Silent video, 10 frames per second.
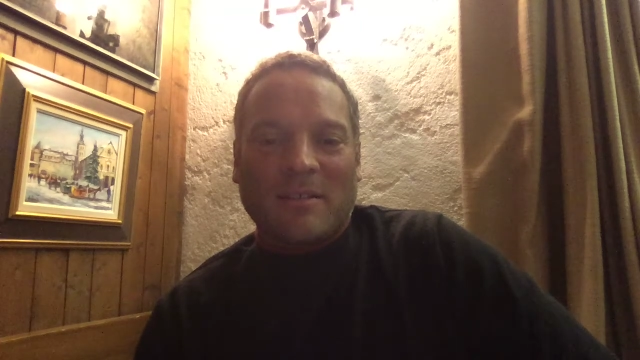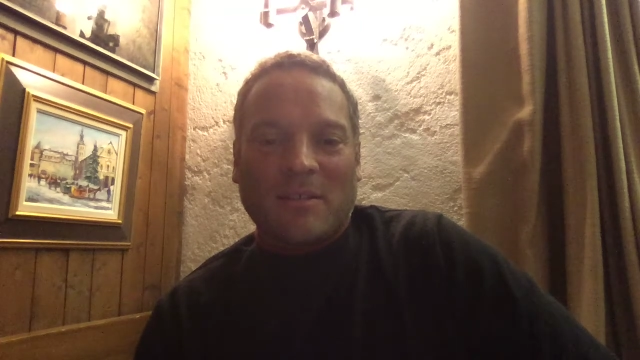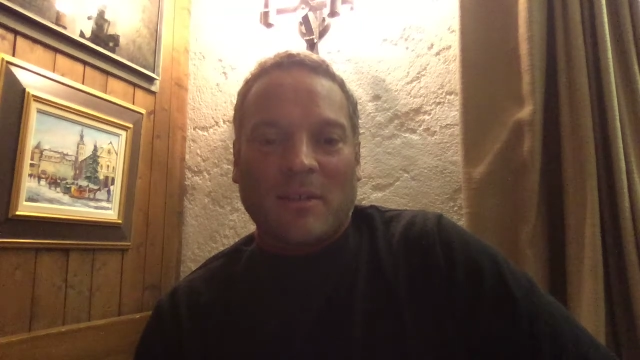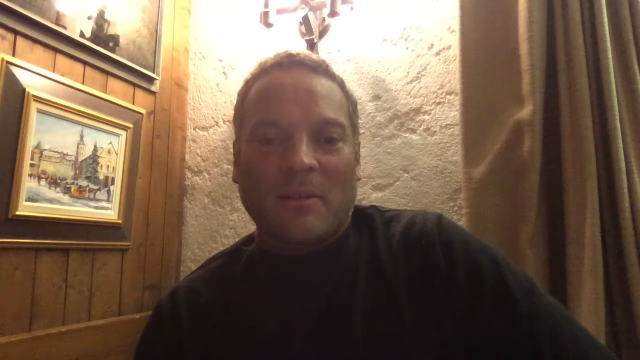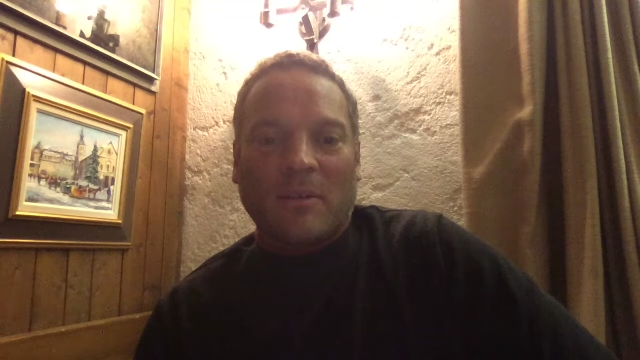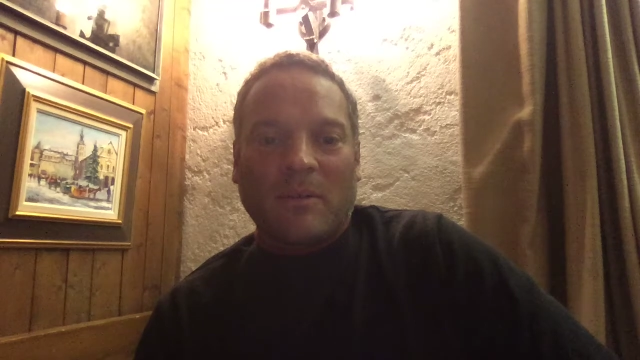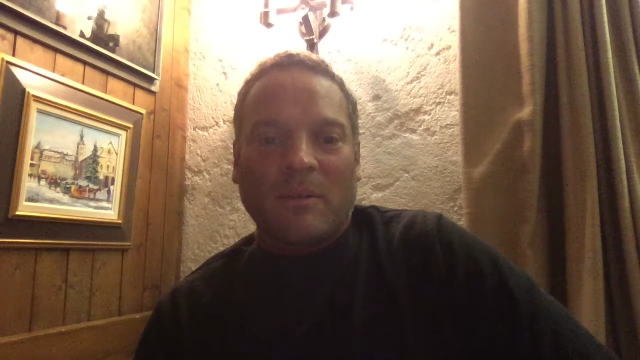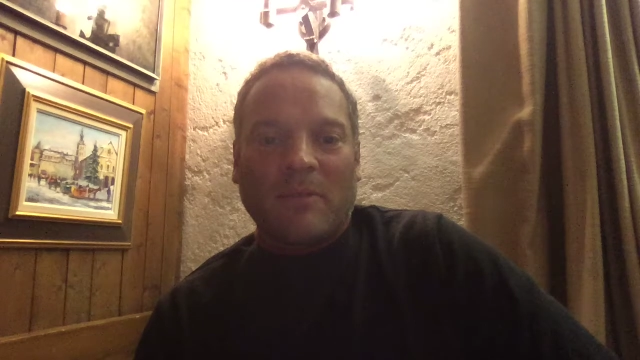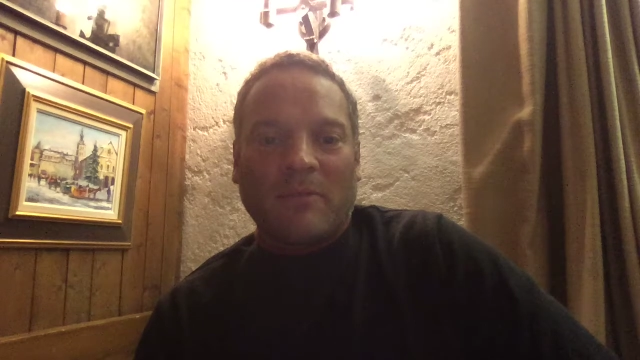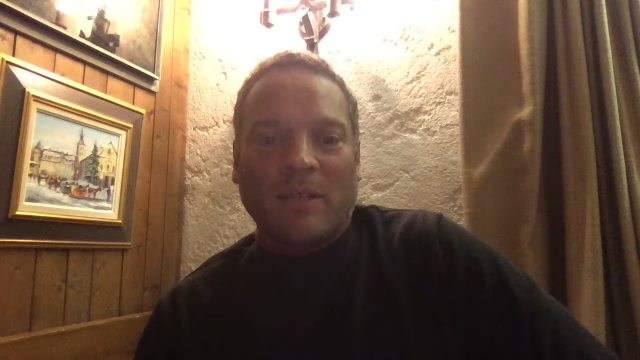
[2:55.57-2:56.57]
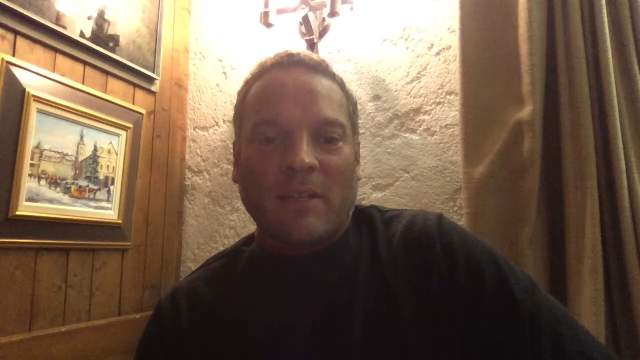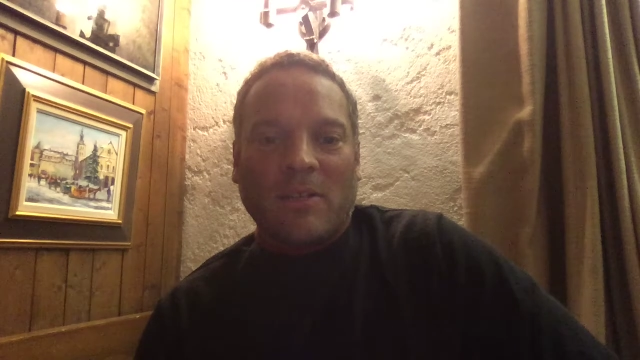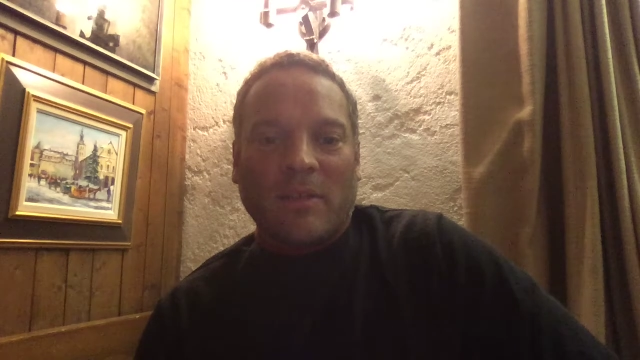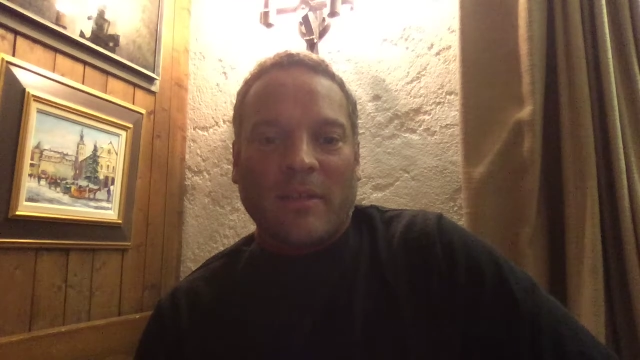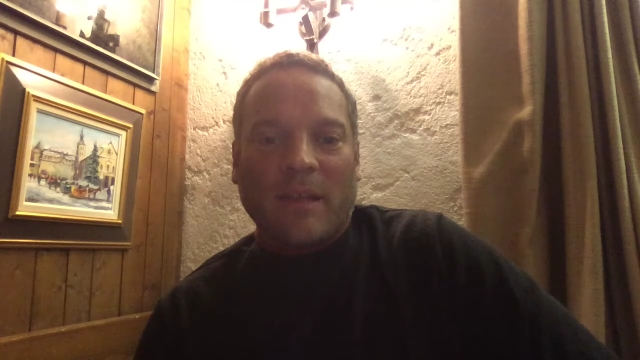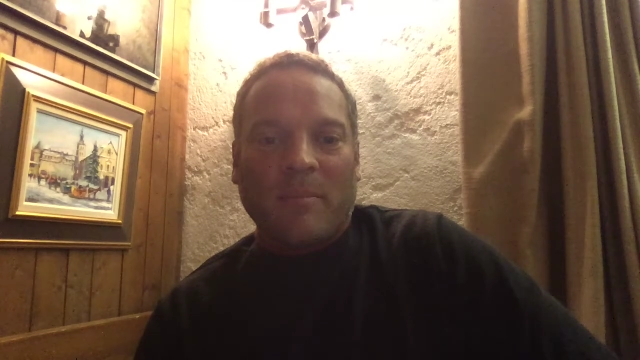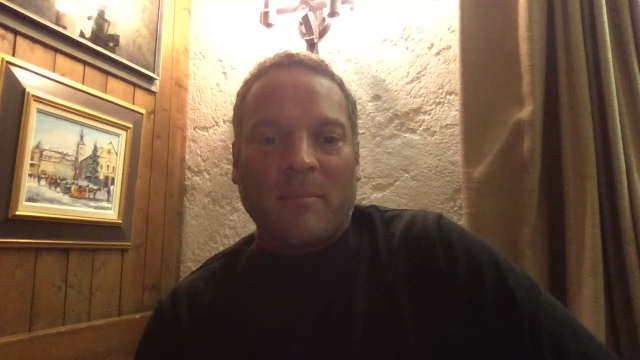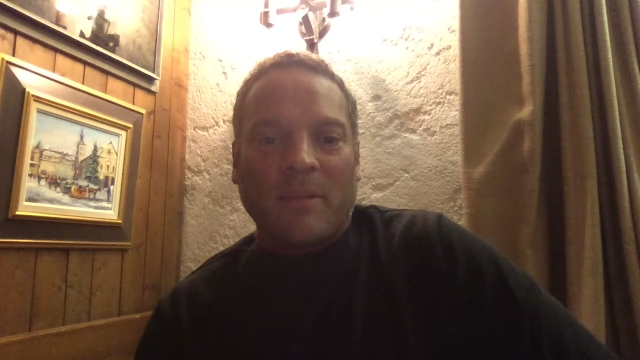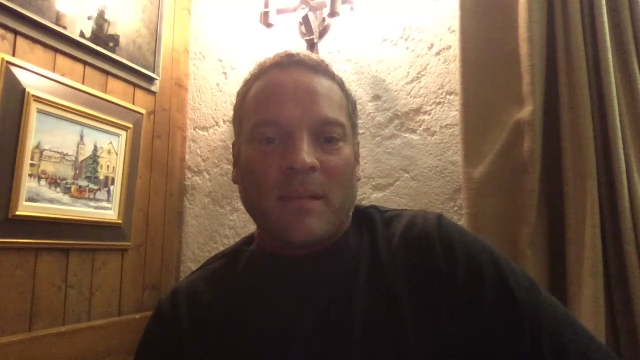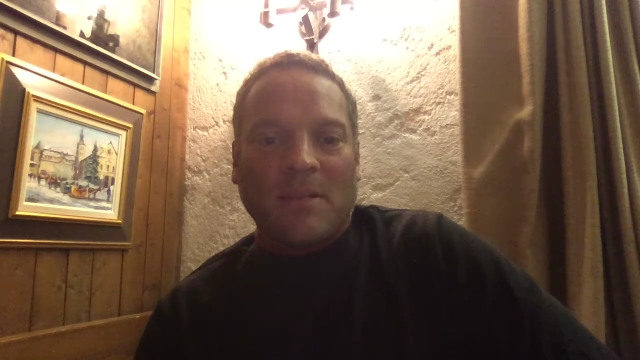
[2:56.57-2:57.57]
So we really enjoyed that
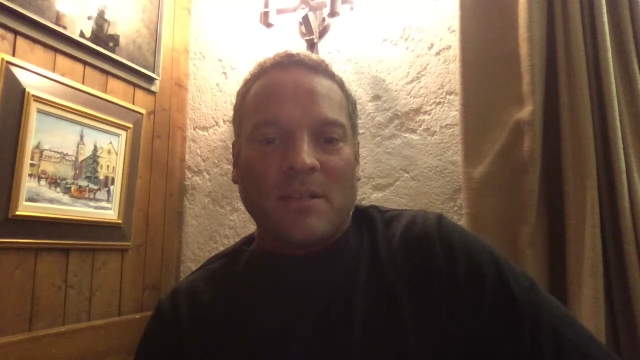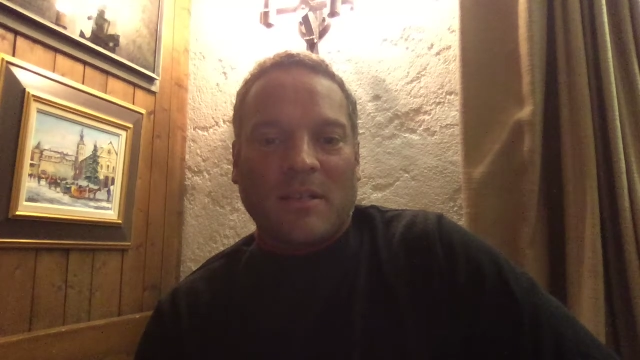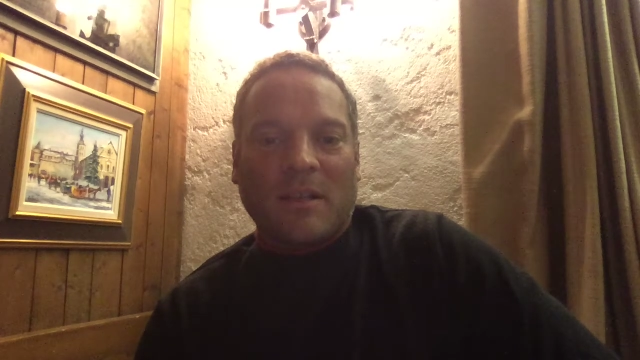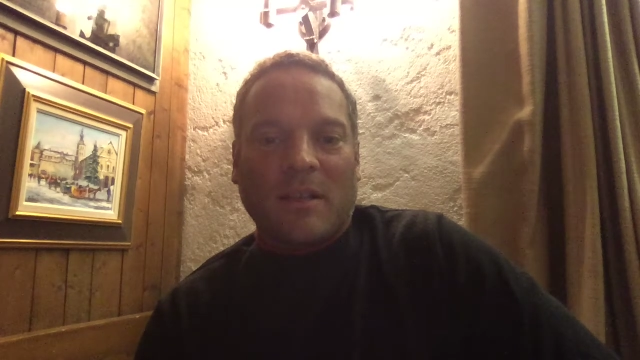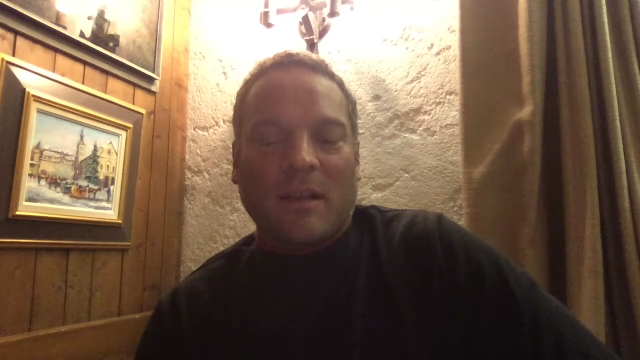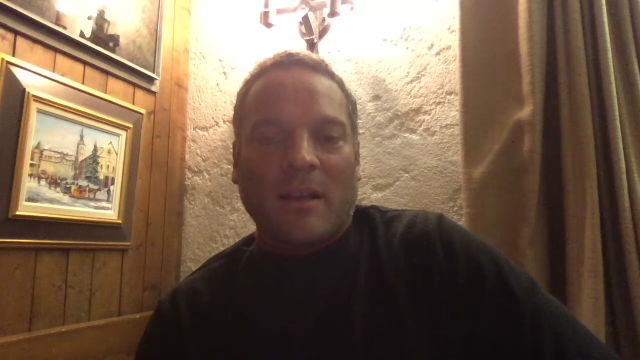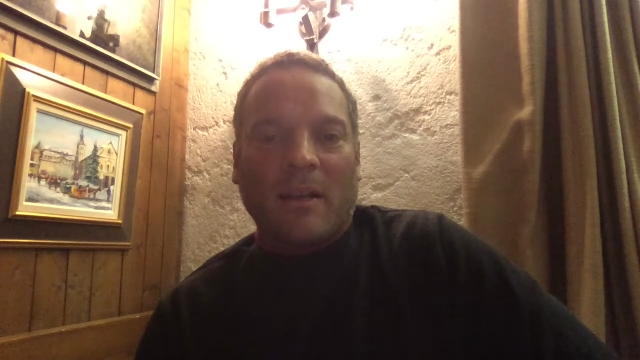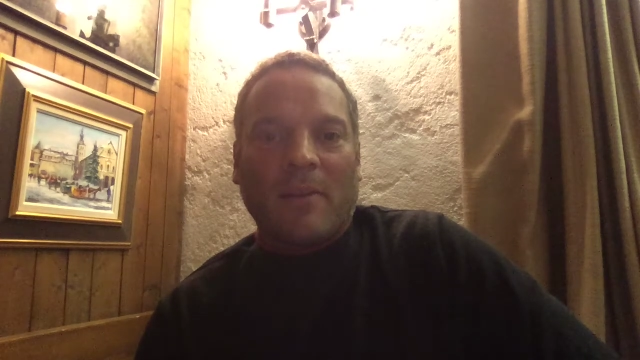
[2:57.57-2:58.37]
implementation and thought